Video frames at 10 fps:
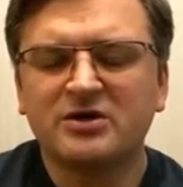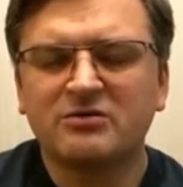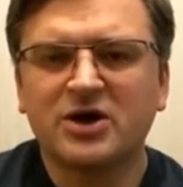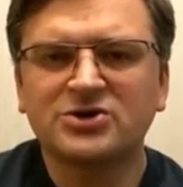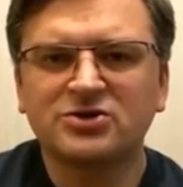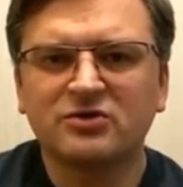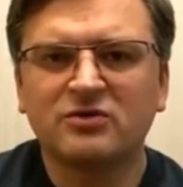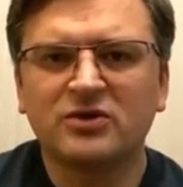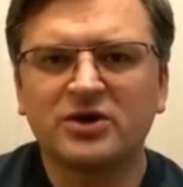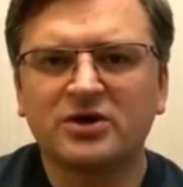Russian
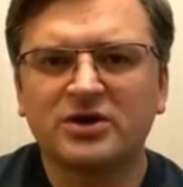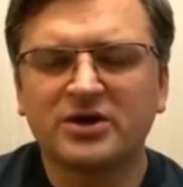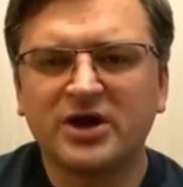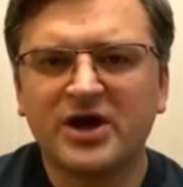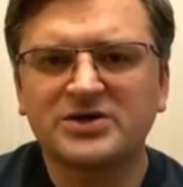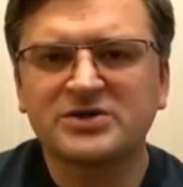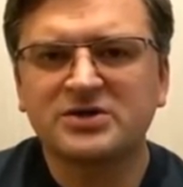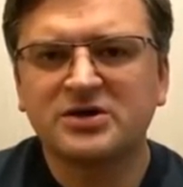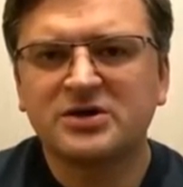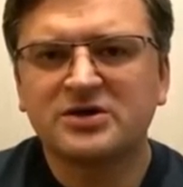oil and gas
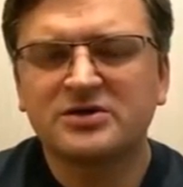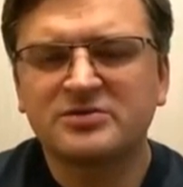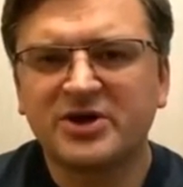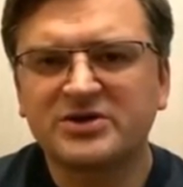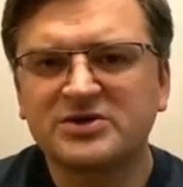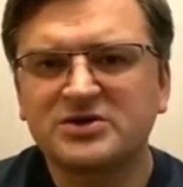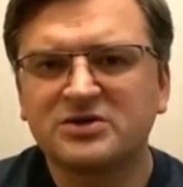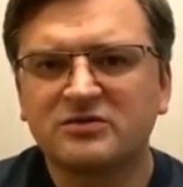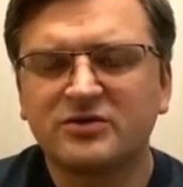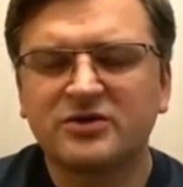smells
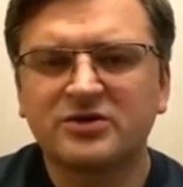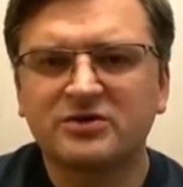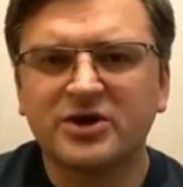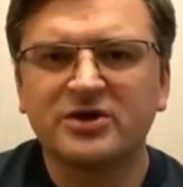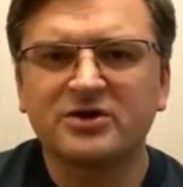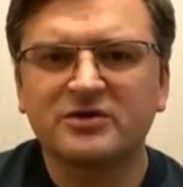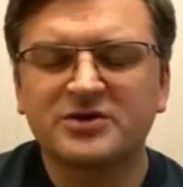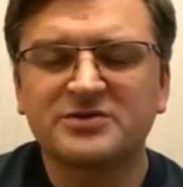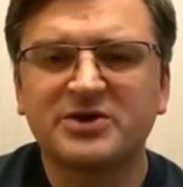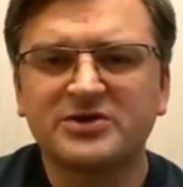
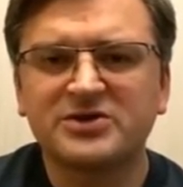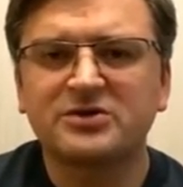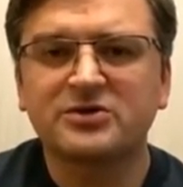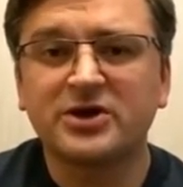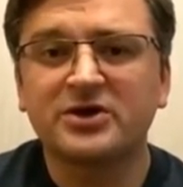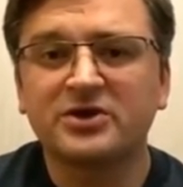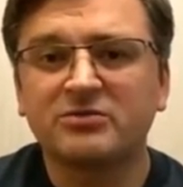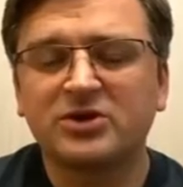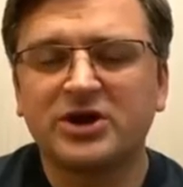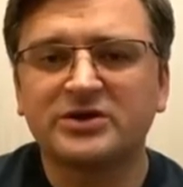Ukrainian
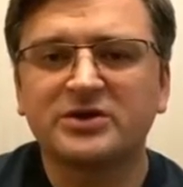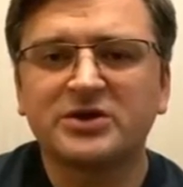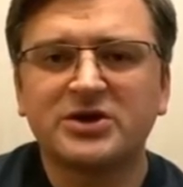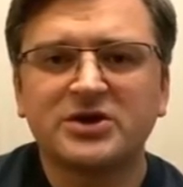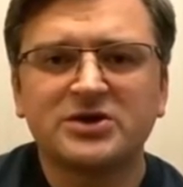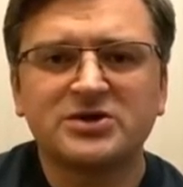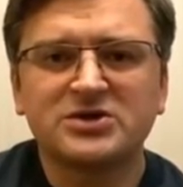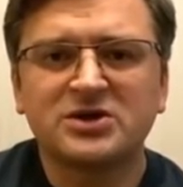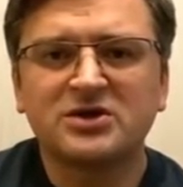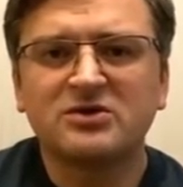blood.
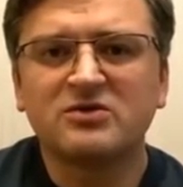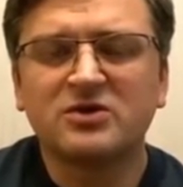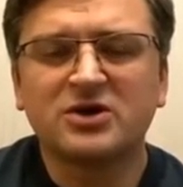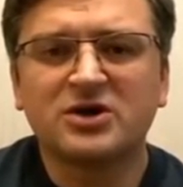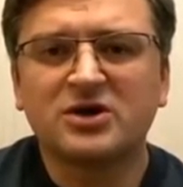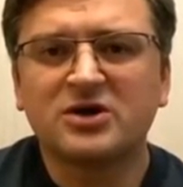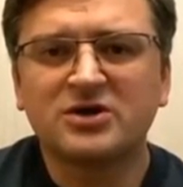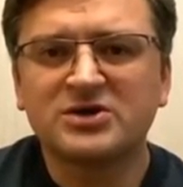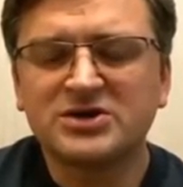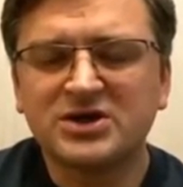So
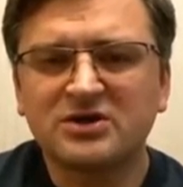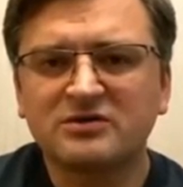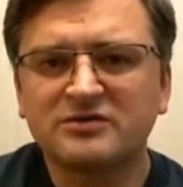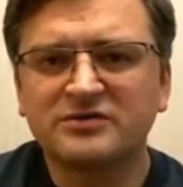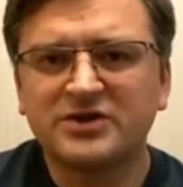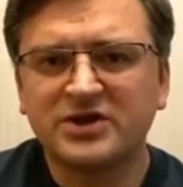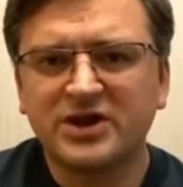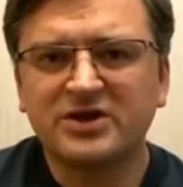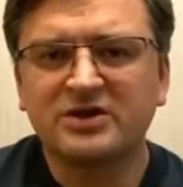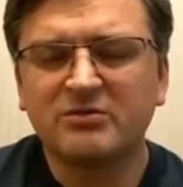instead of
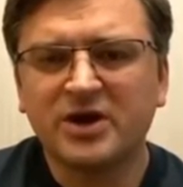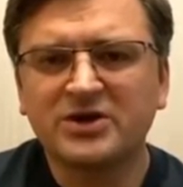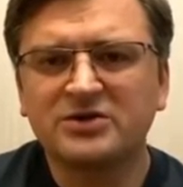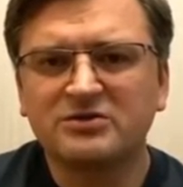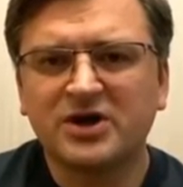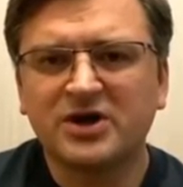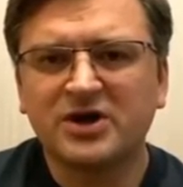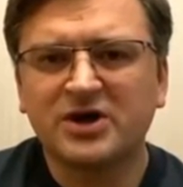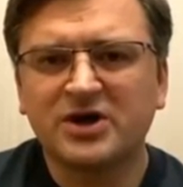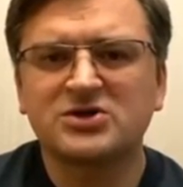donating money to us,
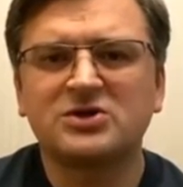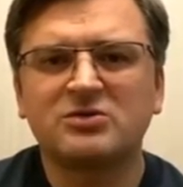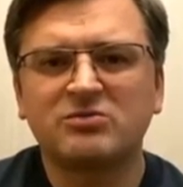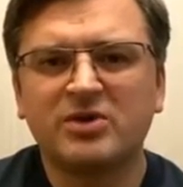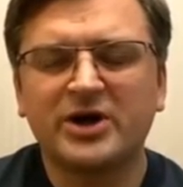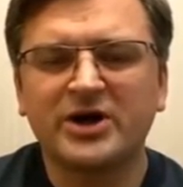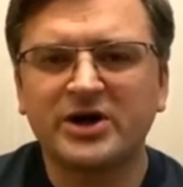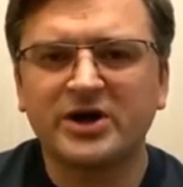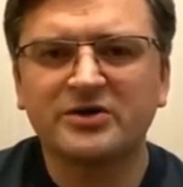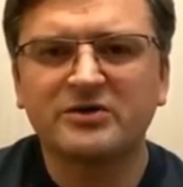just stop buying
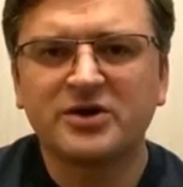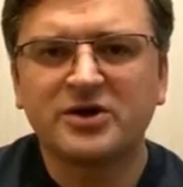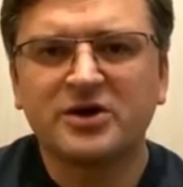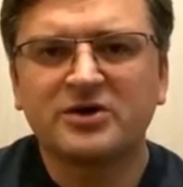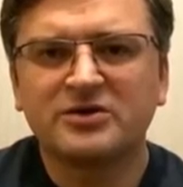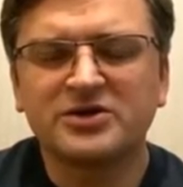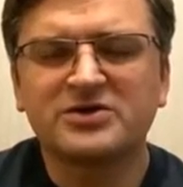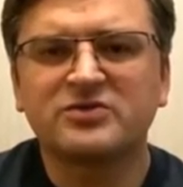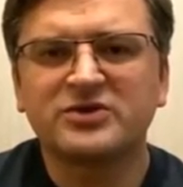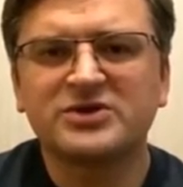it. This
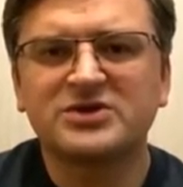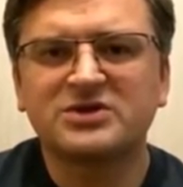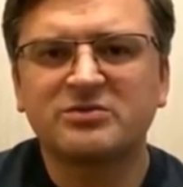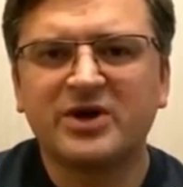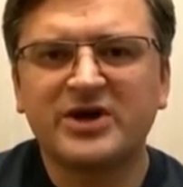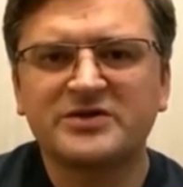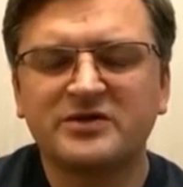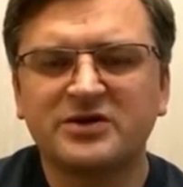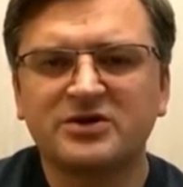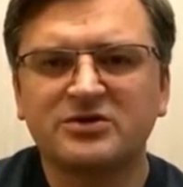is the best
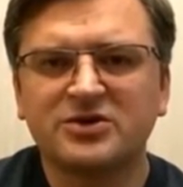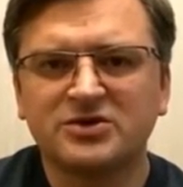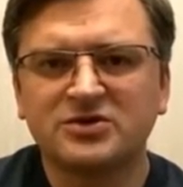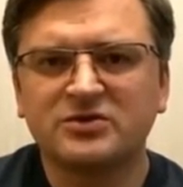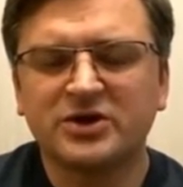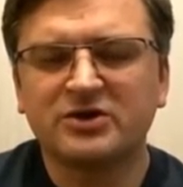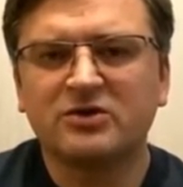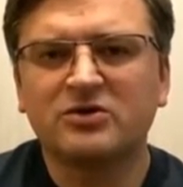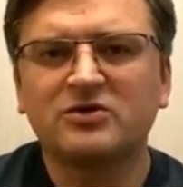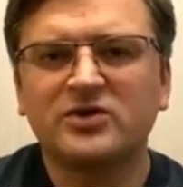thing you can do, and
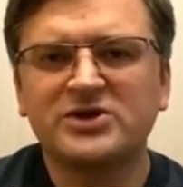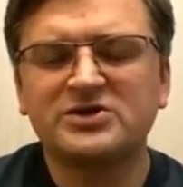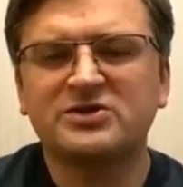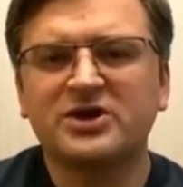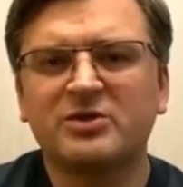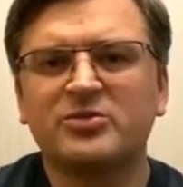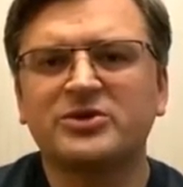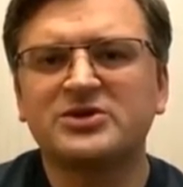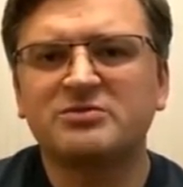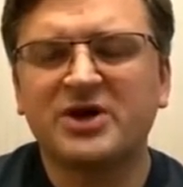all Western
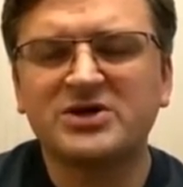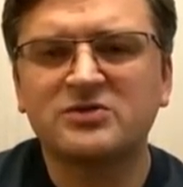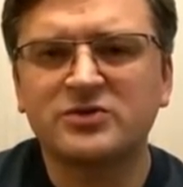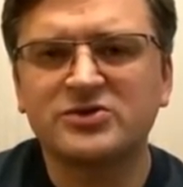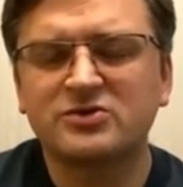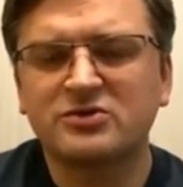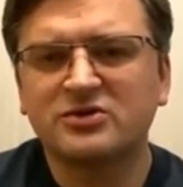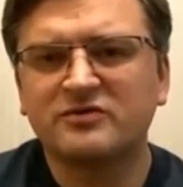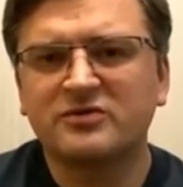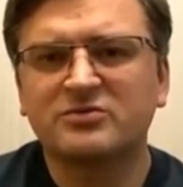companies must
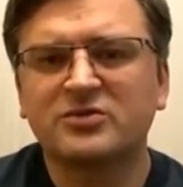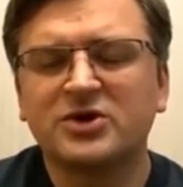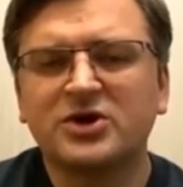withdraw from